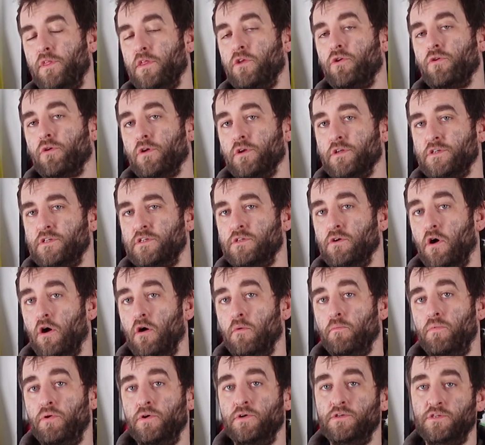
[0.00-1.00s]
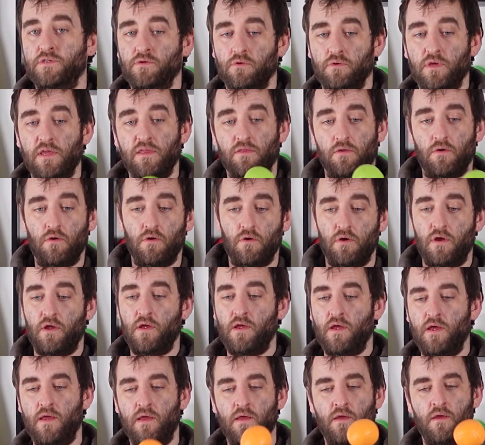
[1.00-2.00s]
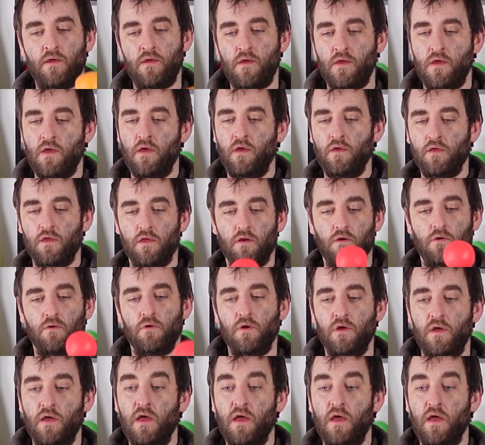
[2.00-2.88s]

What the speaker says: then you're going to stop. So either, you know,